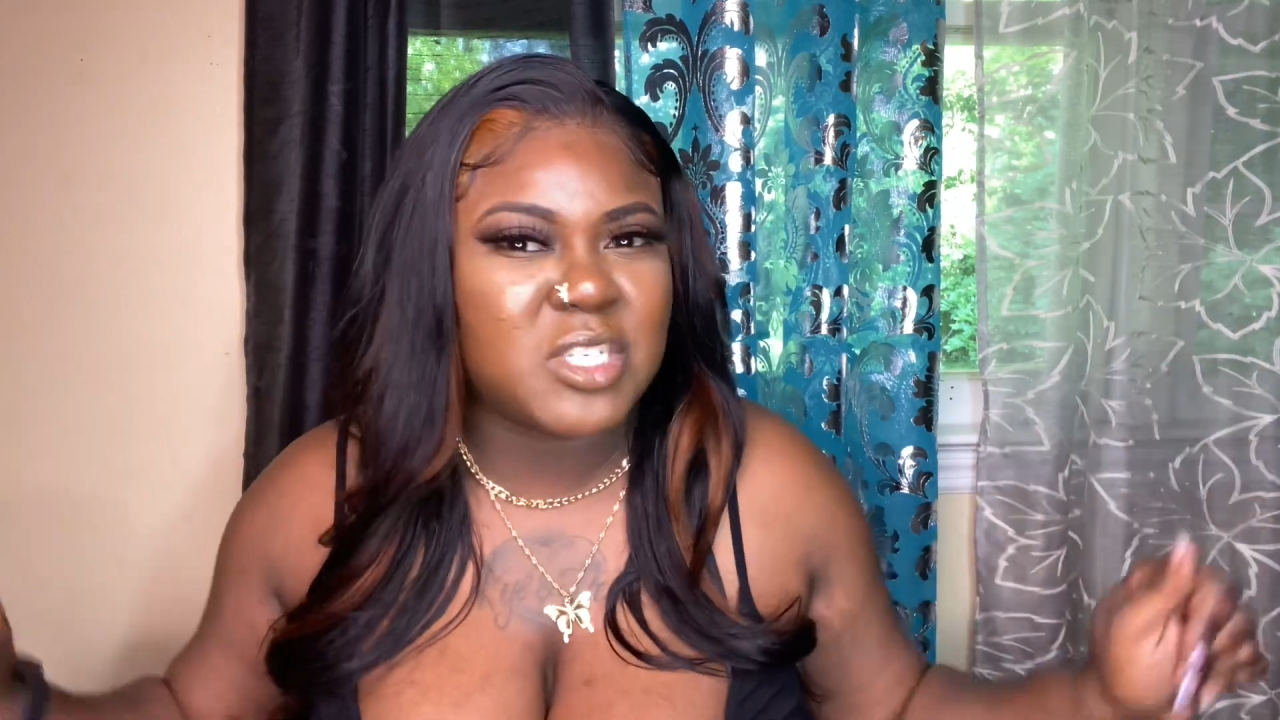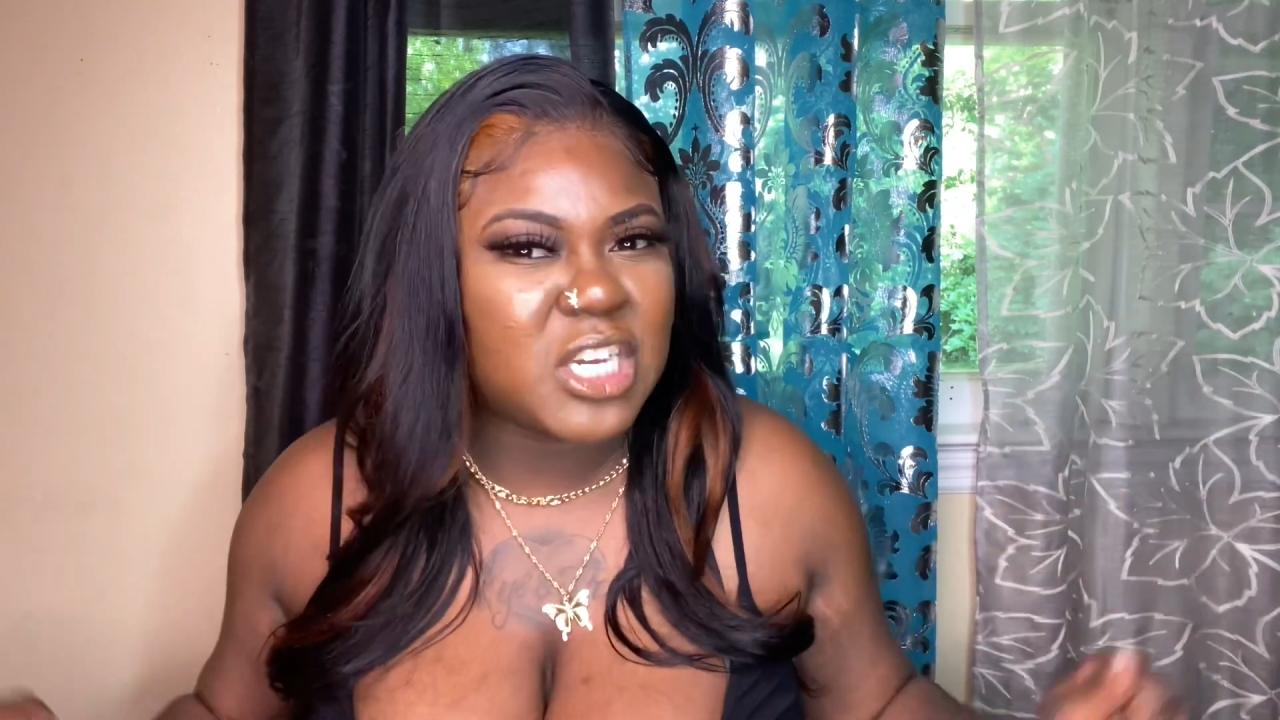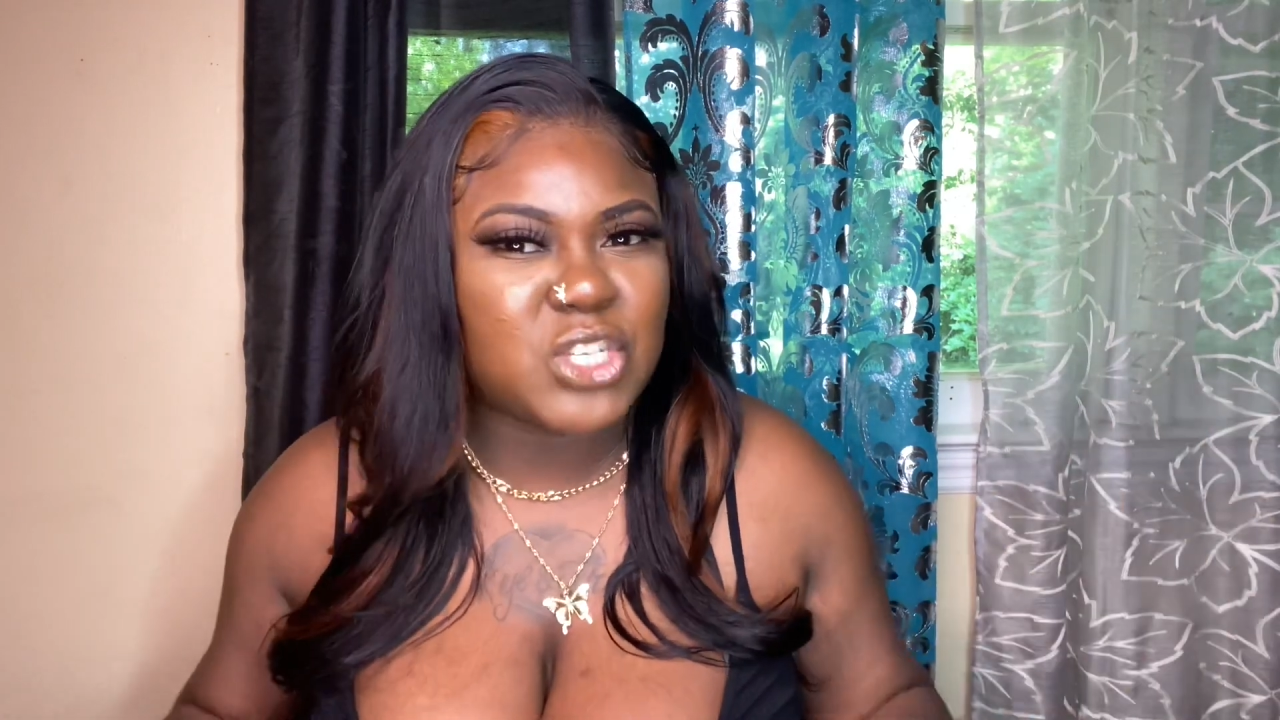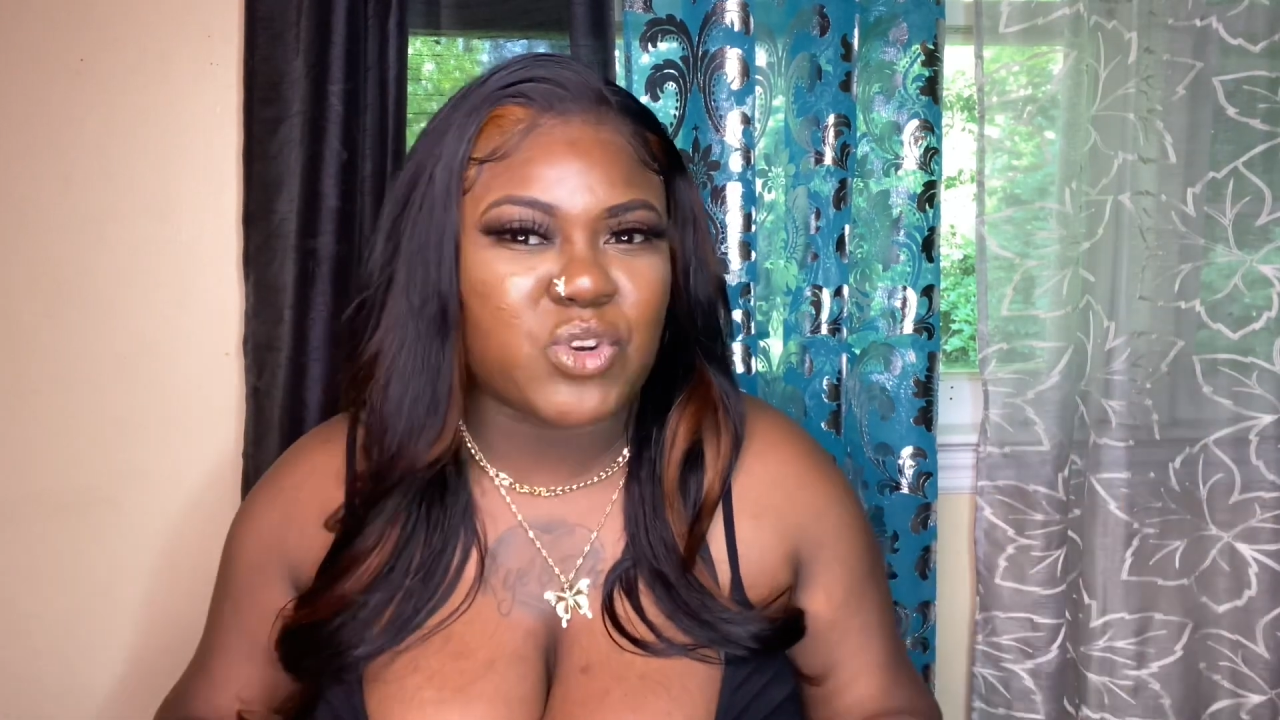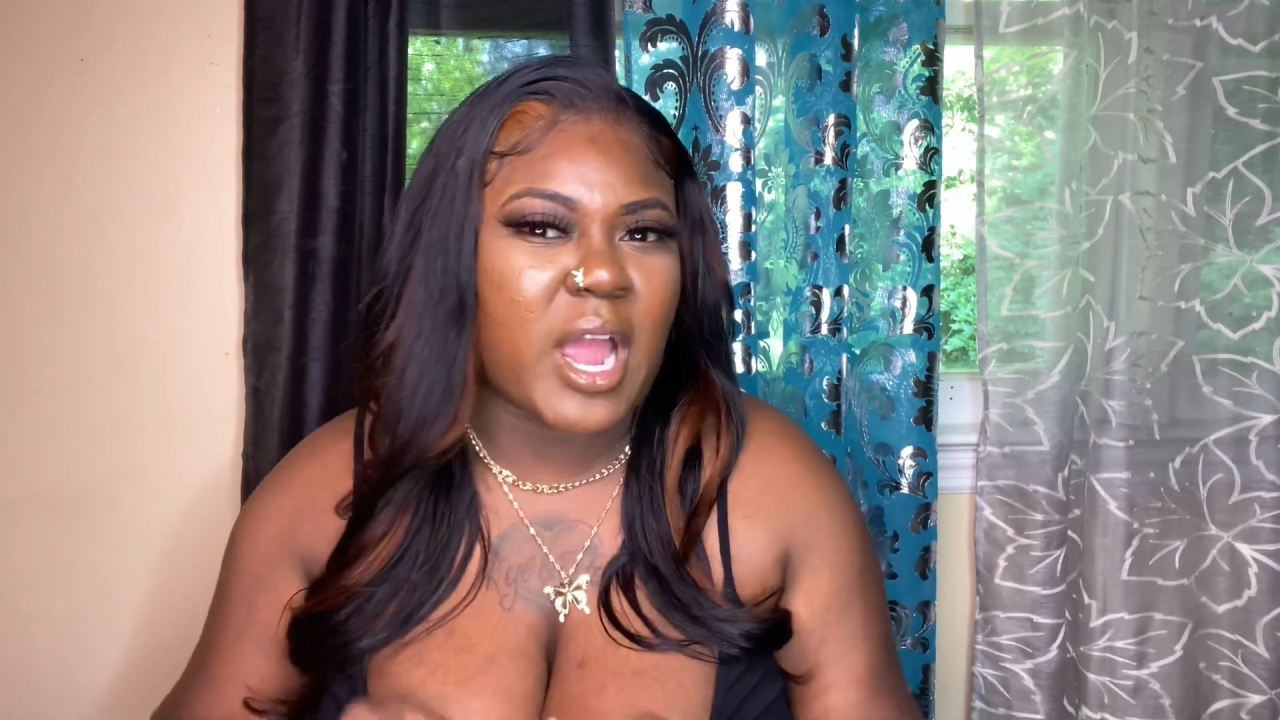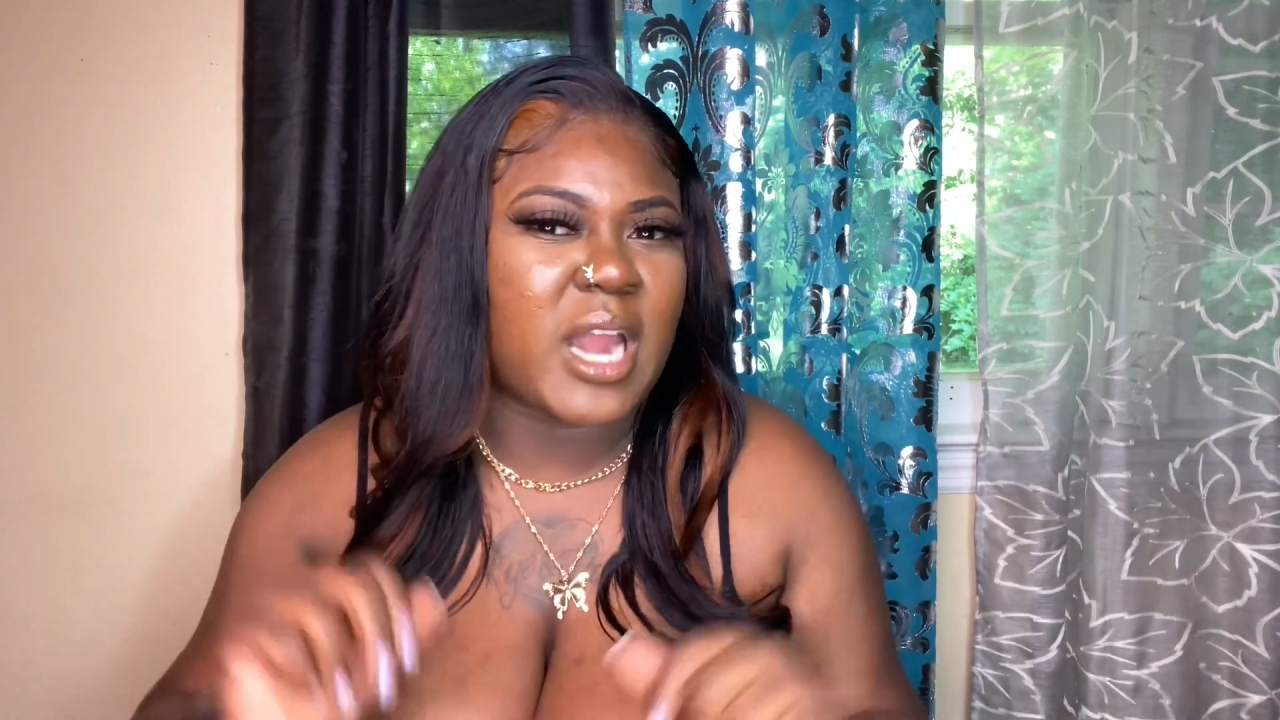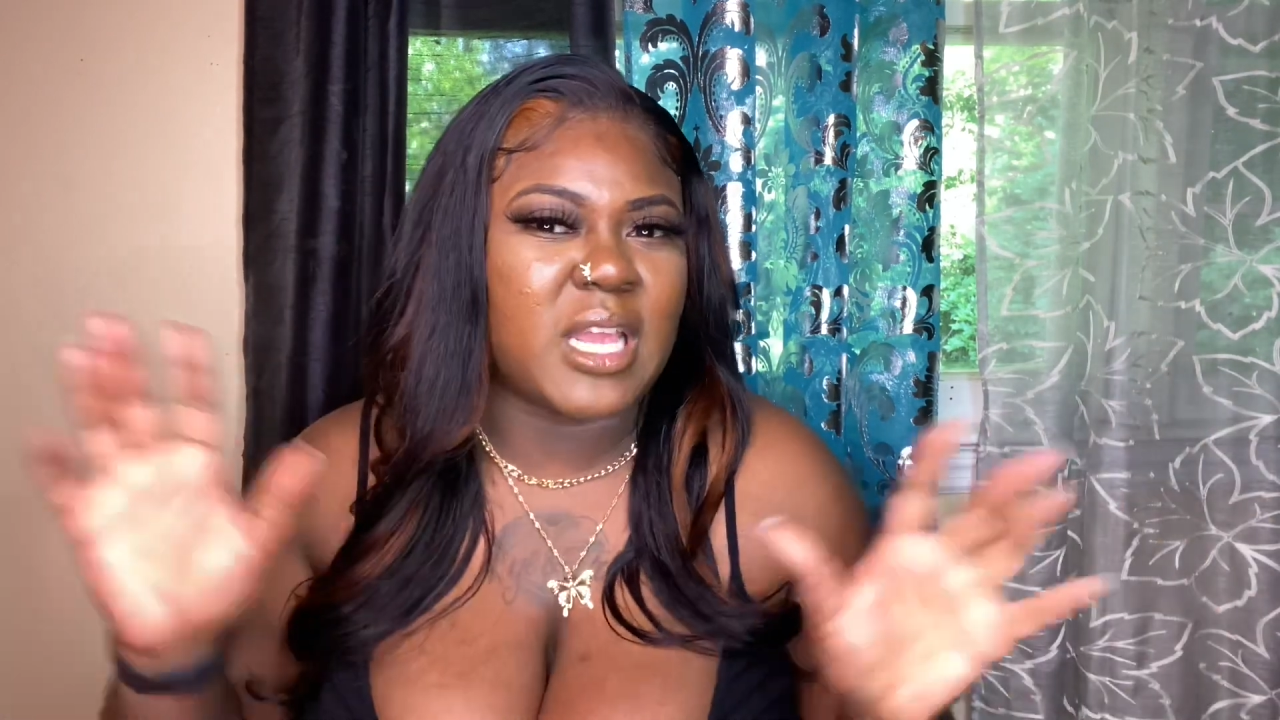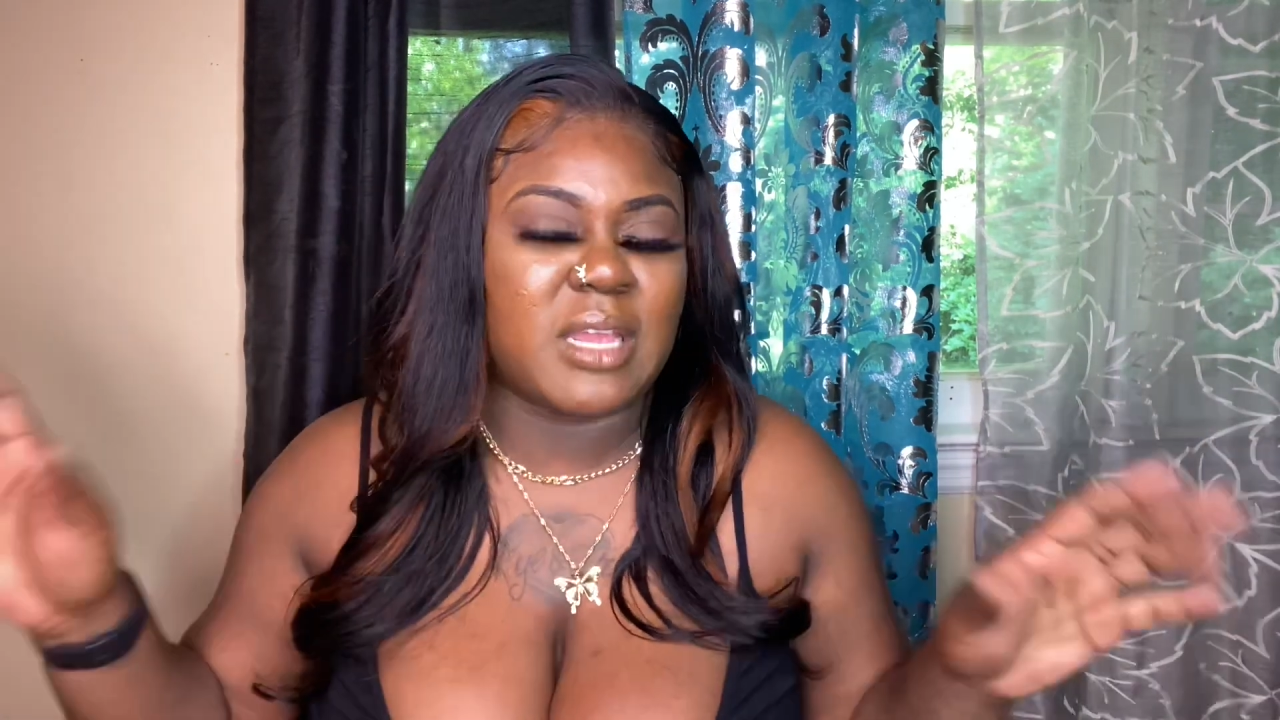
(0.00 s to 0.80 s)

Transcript: just try it and